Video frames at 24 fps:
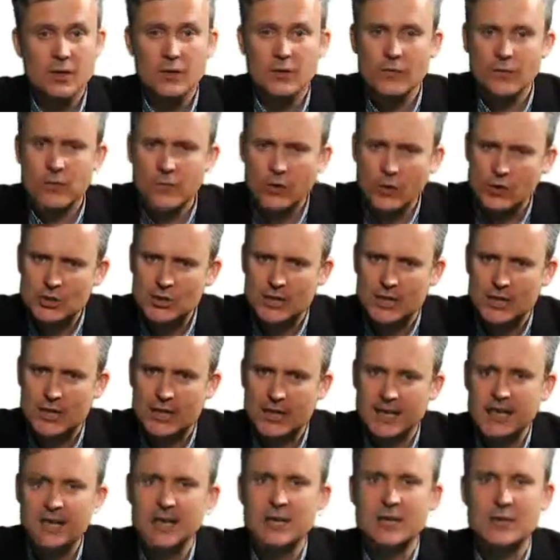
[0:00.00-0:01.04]

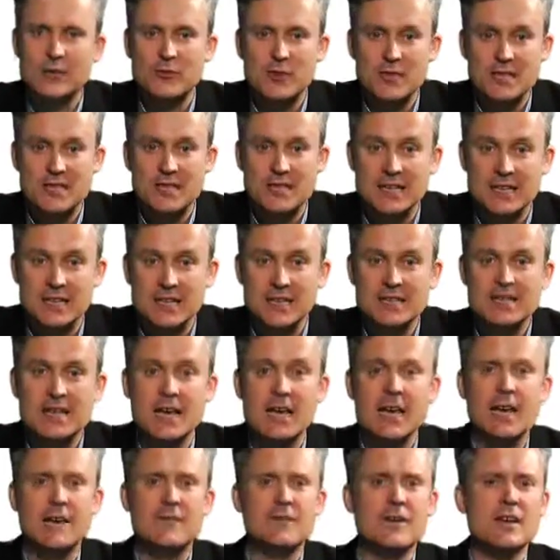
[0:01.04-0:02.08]
Fortunately, in recent years,
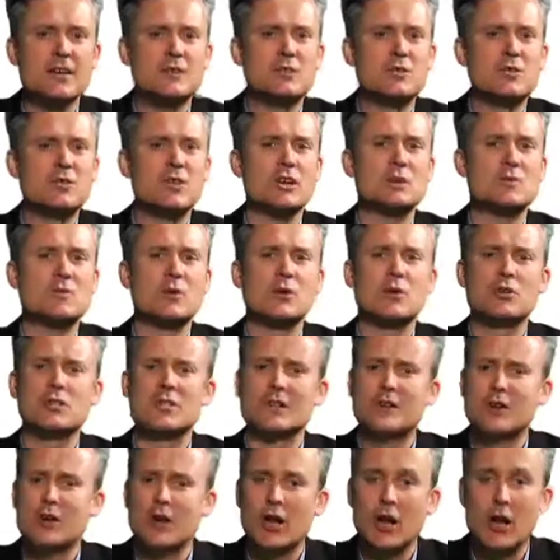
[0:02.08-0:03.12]
investment trust boards
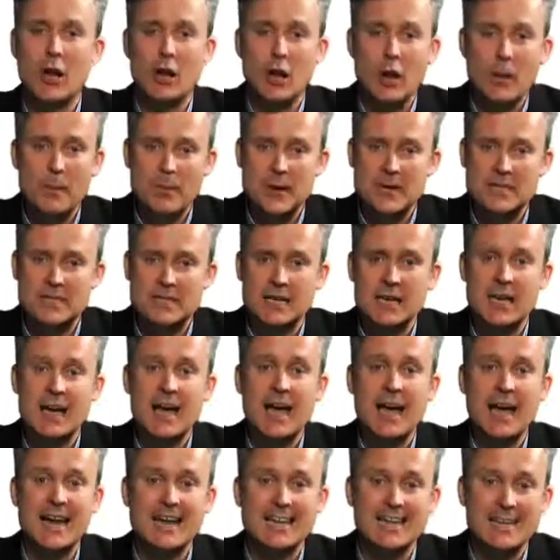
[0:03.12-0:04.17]
have got a lot better
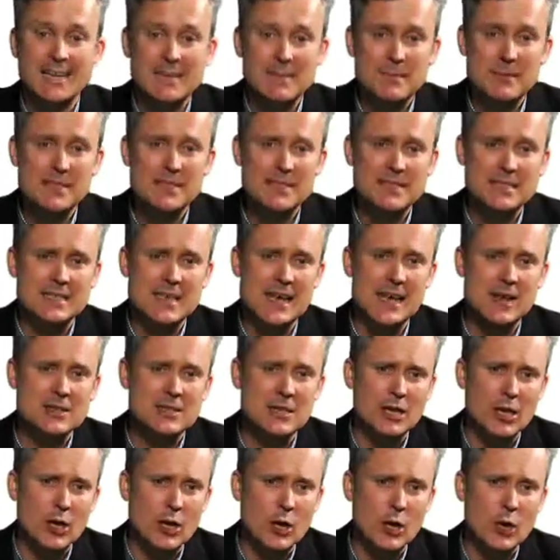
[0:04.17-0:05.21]
at keeping discounts
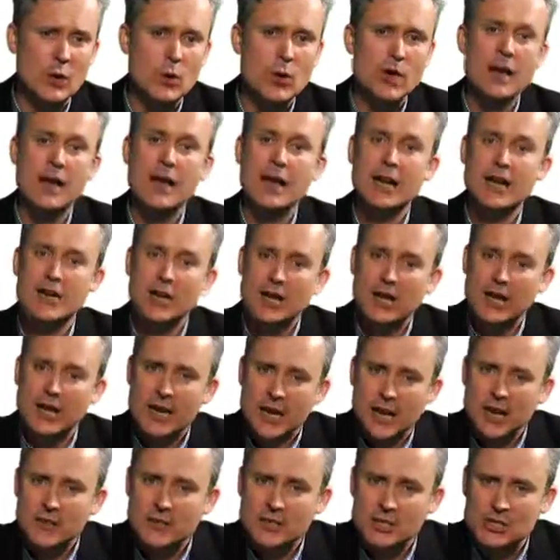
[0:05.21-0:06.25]
low and looking
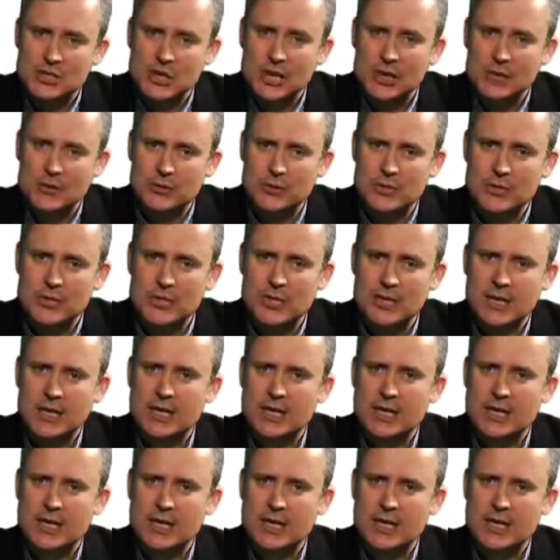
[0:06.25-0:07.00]
after shareholders.